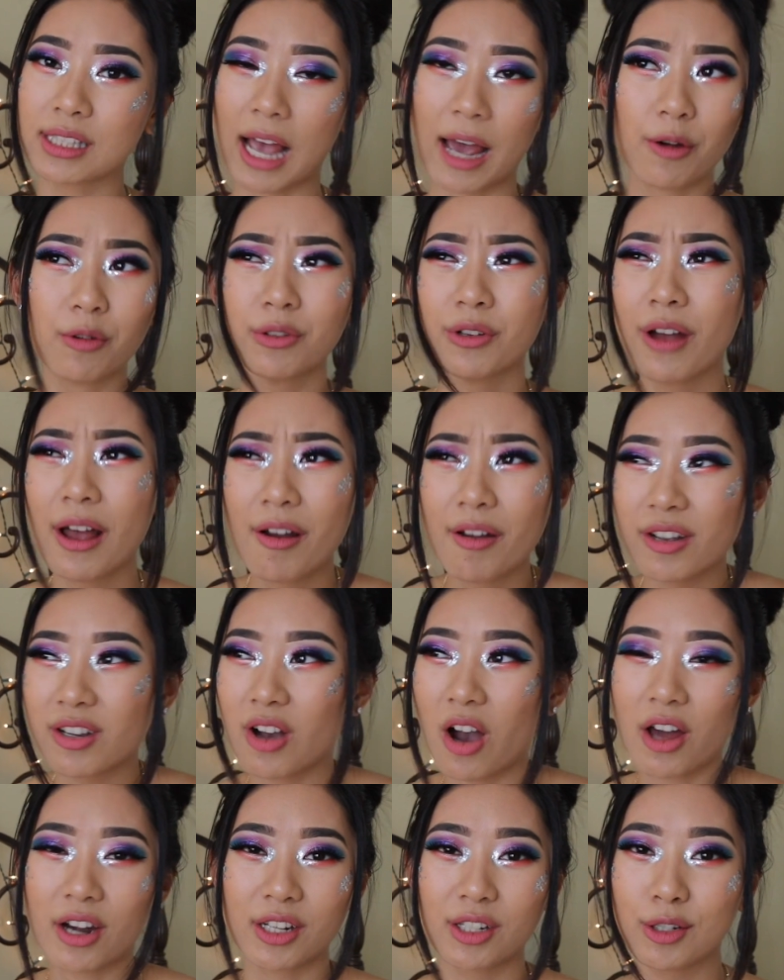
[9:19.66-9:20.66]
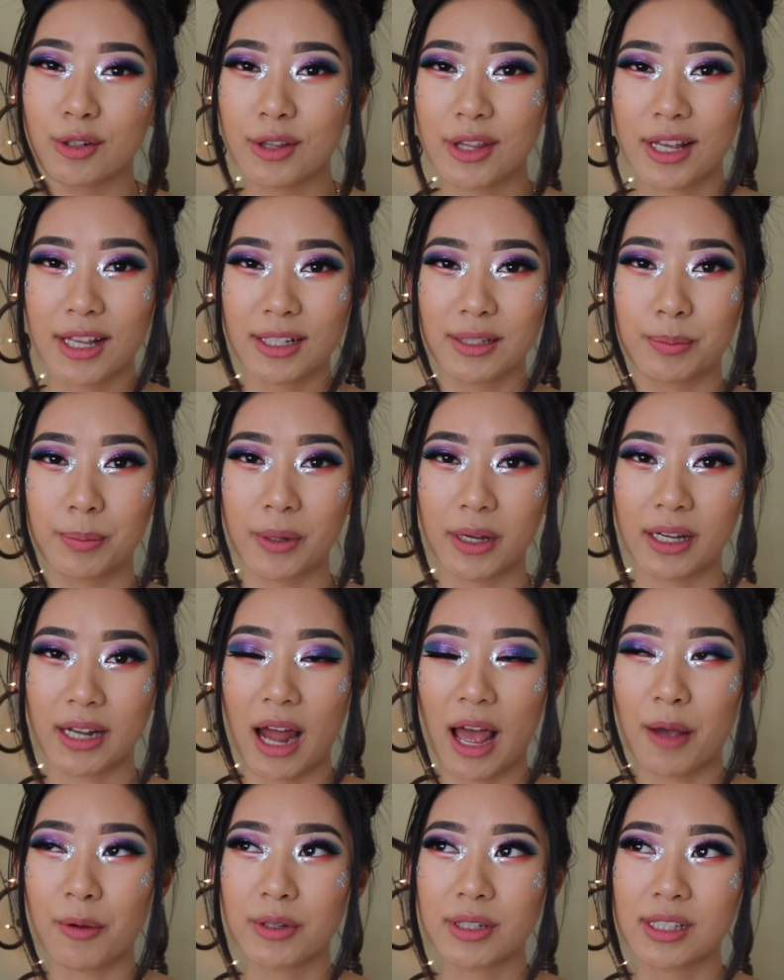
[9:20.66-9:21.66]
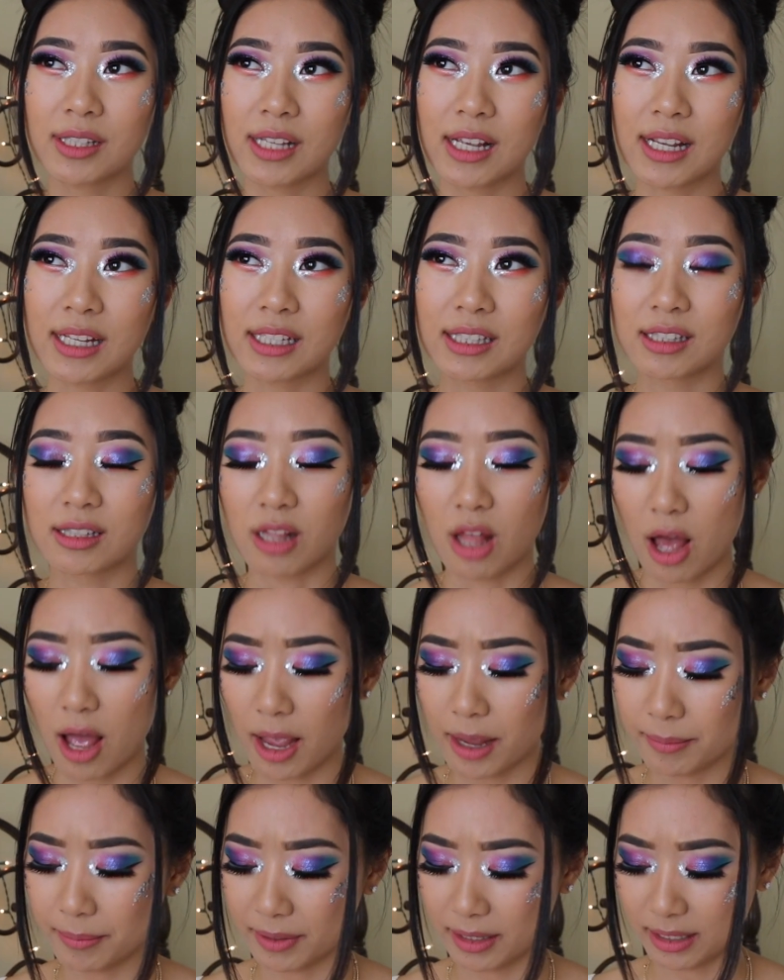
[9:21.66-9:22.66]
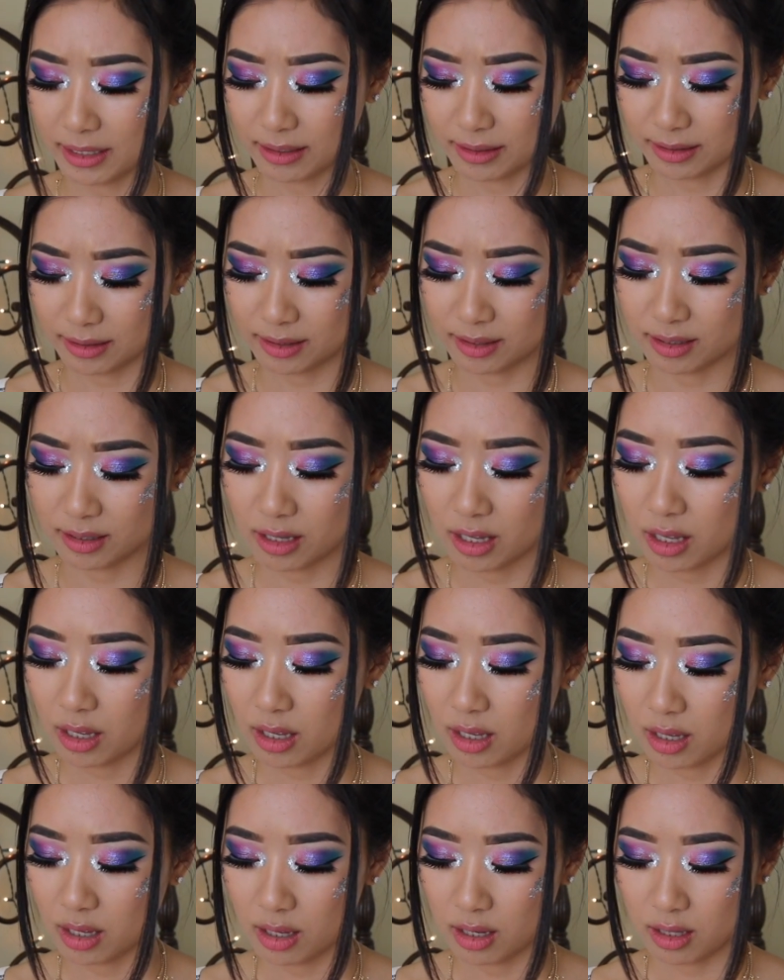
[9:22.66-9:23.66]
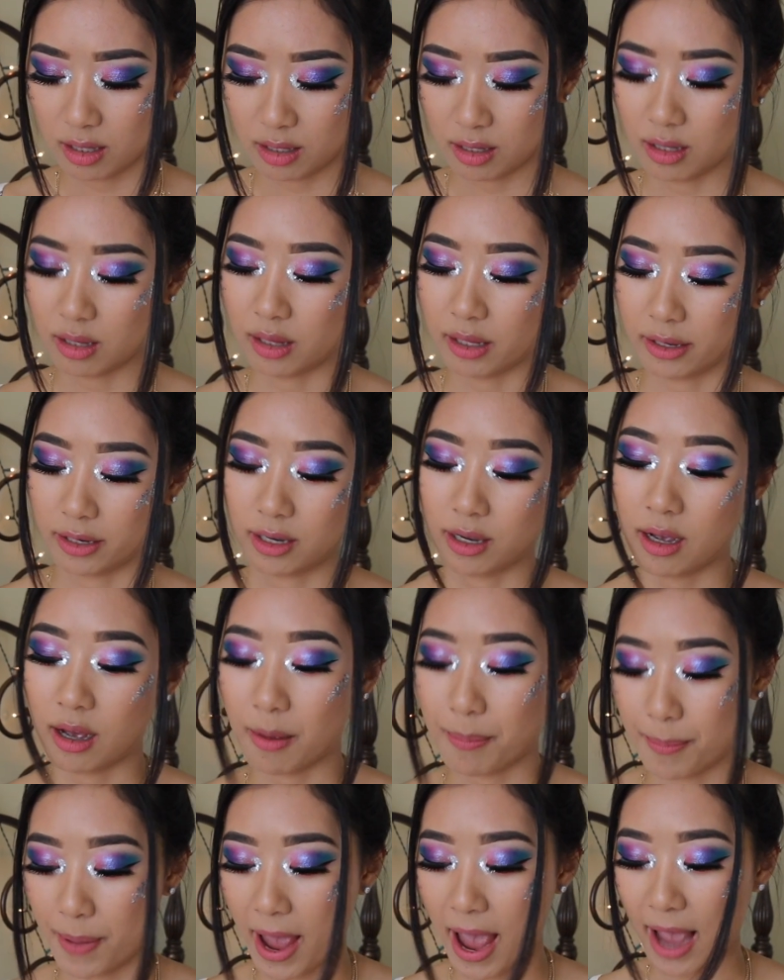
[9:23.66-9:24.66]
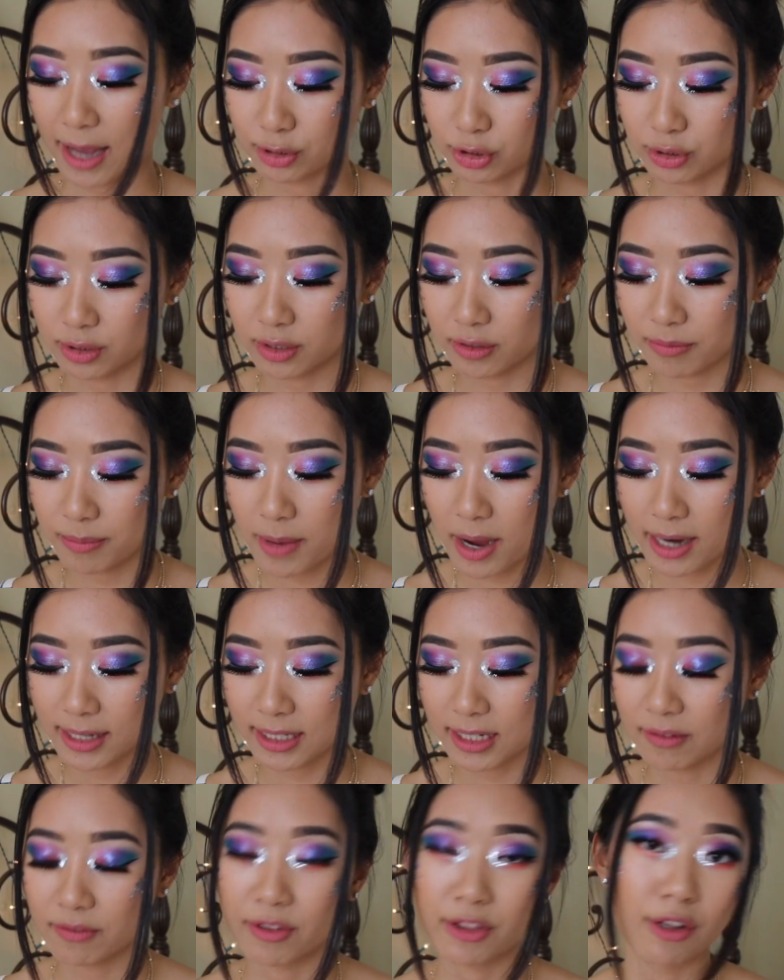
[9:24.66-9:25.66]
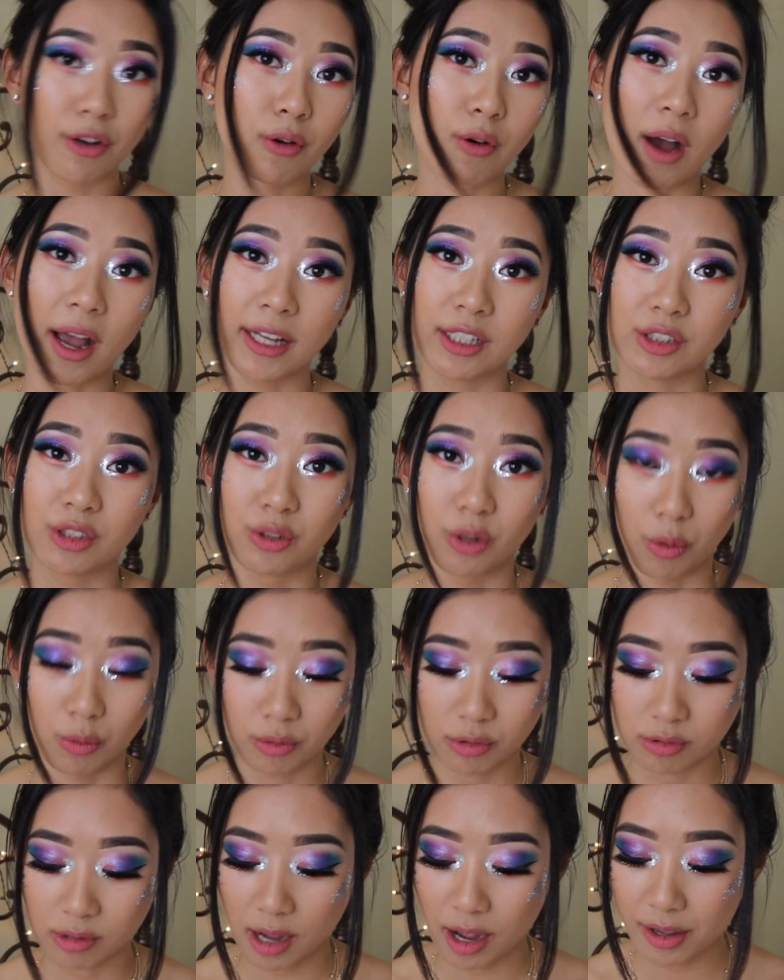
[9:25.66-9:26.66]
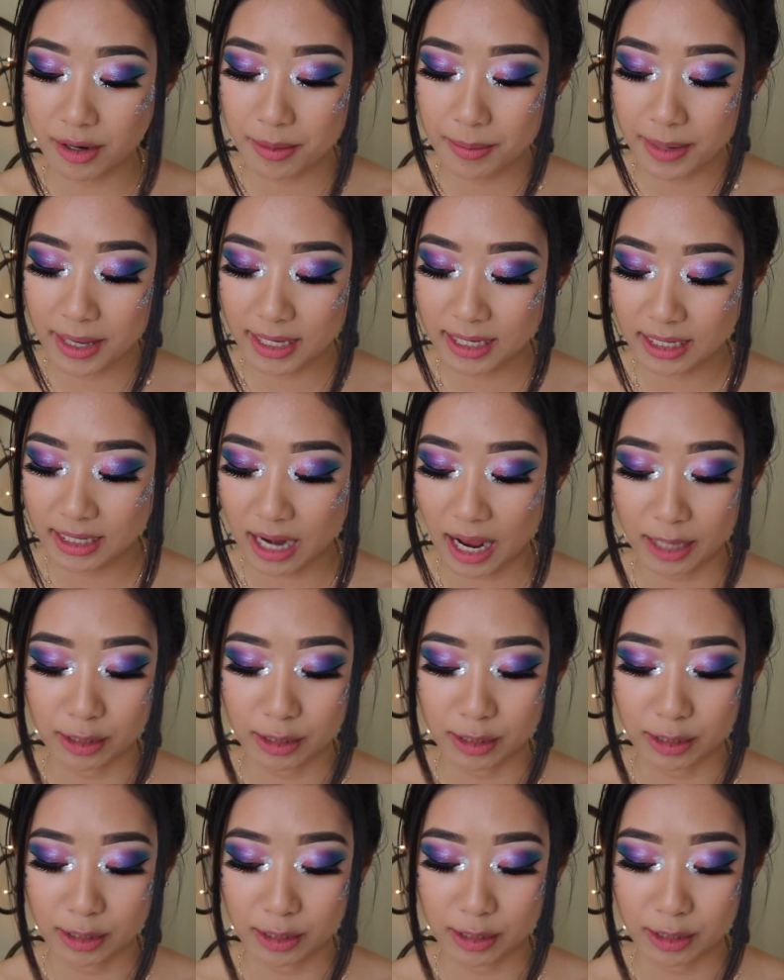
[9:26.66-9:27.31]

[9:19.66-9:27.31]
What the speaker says: I don't know how I got into this, but I would say slime is like a passion of mine, even though I don't know how to make it.